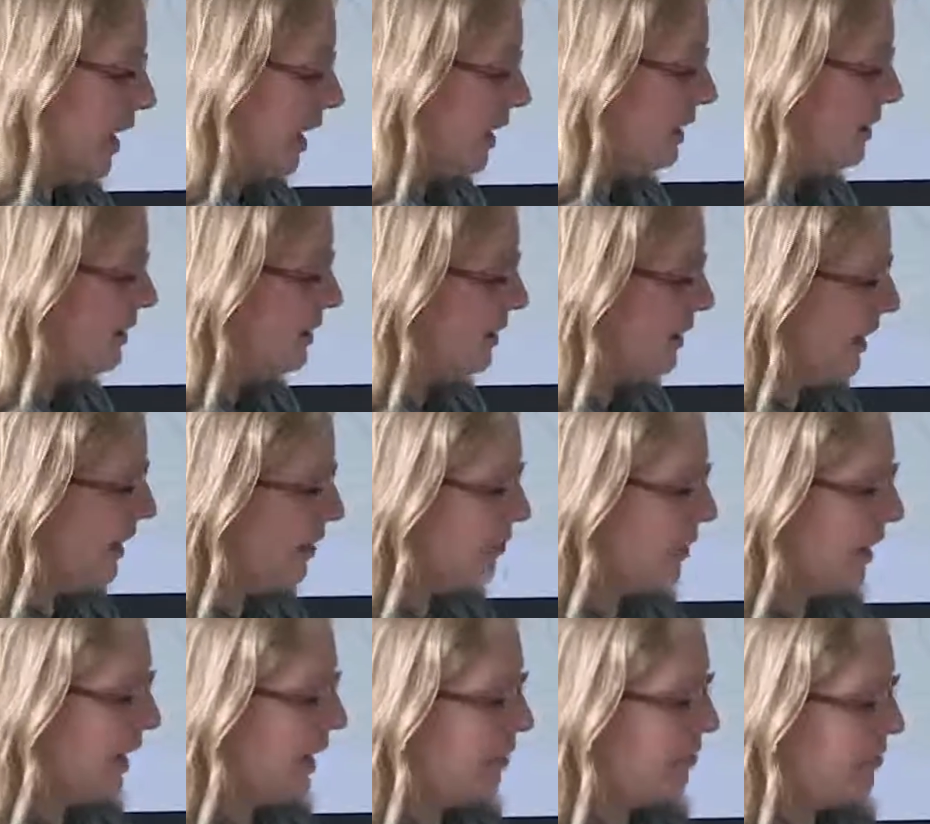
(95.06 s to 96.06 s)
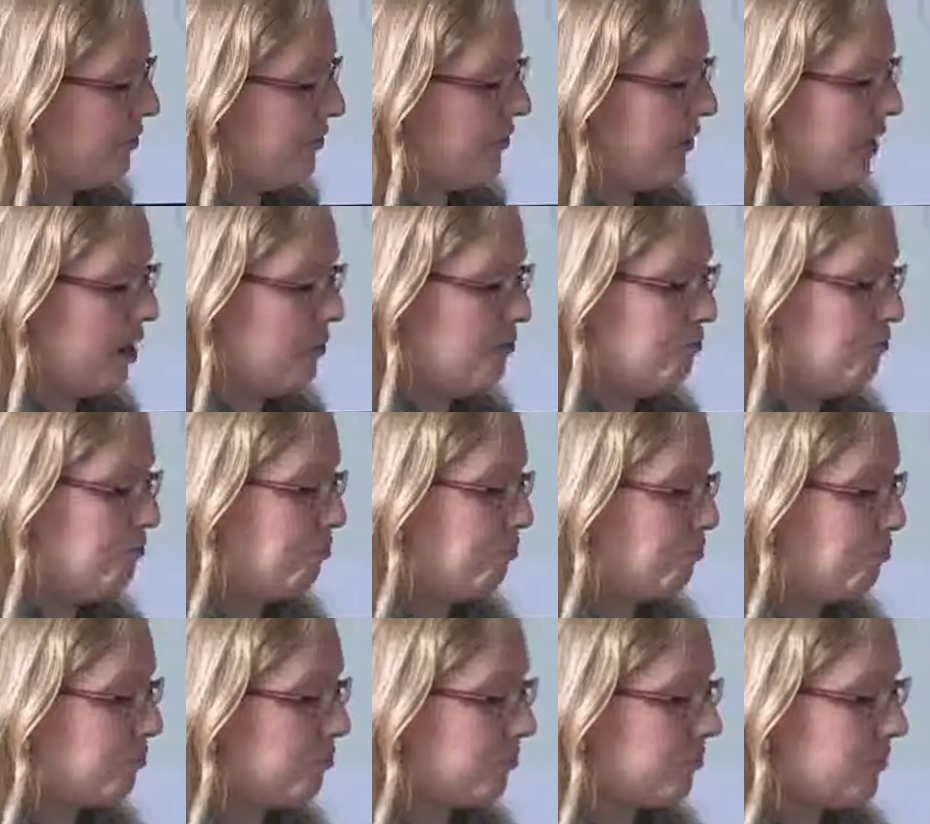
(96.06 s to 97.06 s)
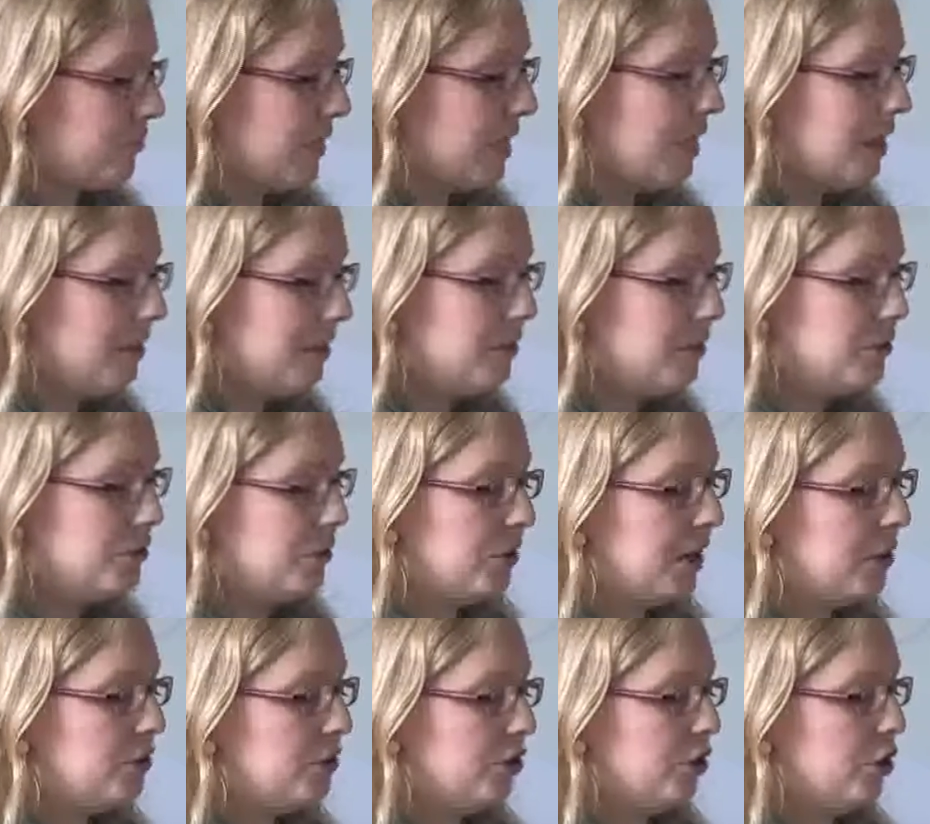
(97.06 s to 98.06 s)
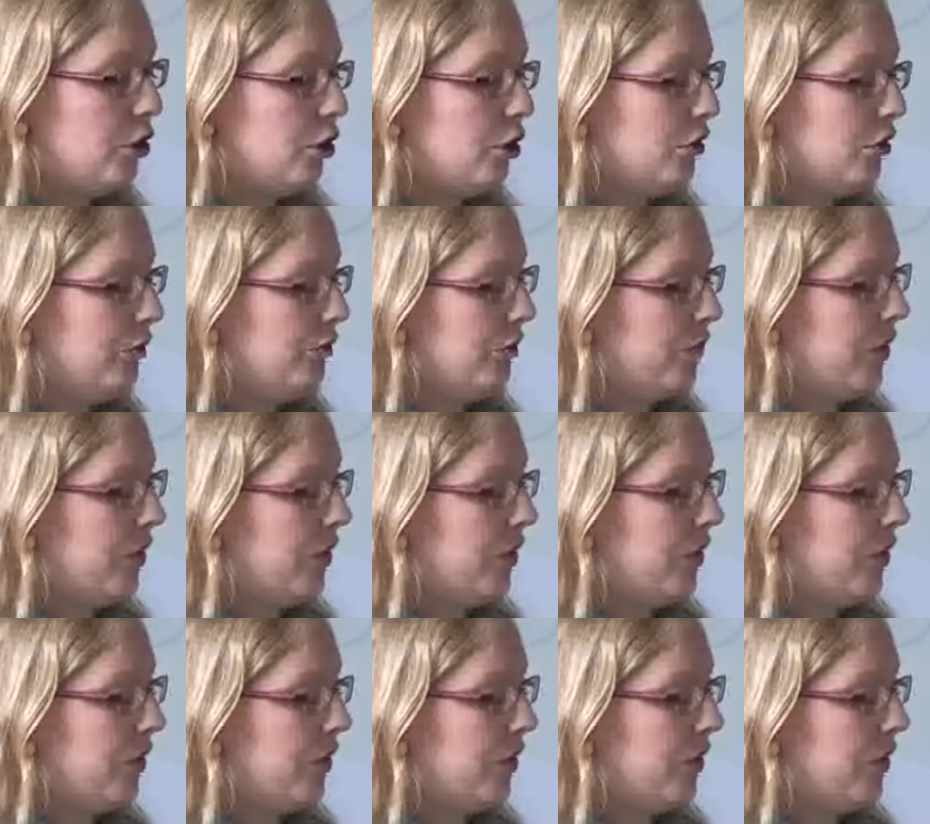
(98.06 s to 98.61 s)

and there we have the structure of